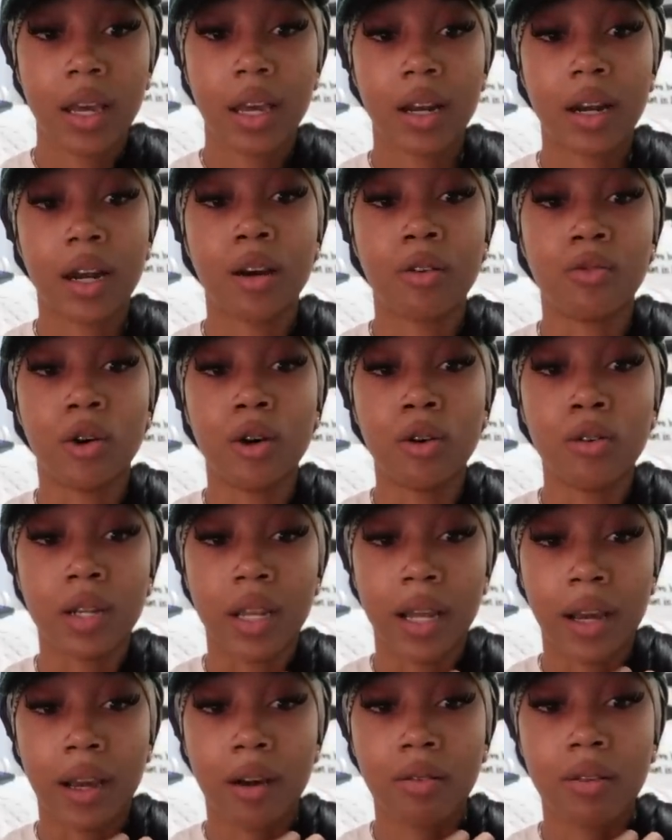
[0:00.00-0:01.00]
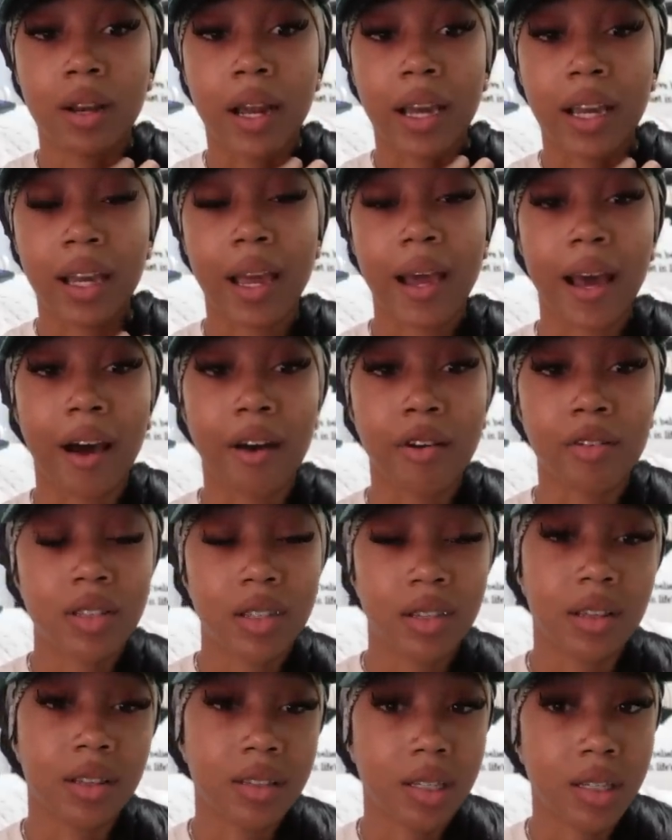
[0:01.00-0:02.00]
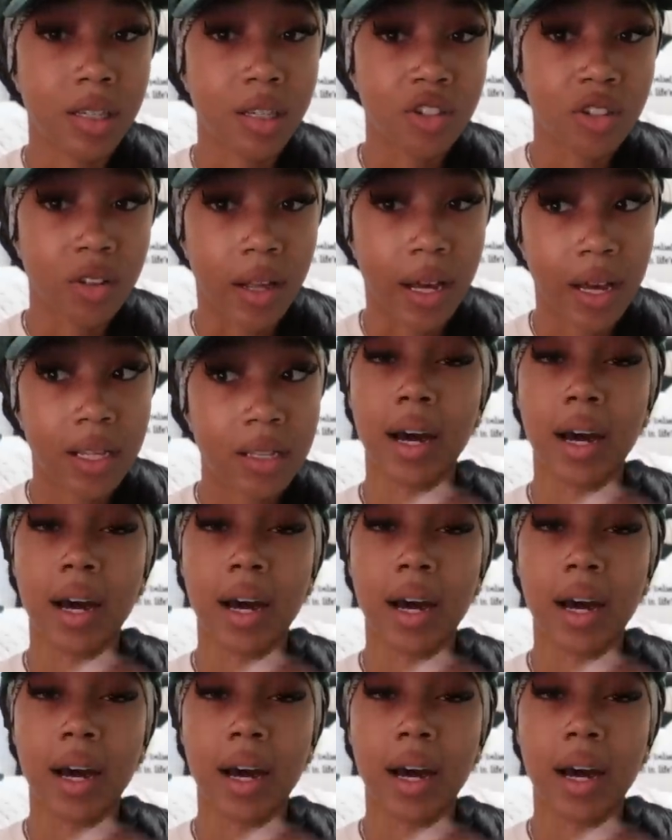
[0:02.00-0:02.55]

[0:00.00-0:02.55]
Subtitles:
and I wrote down like how to get to each class.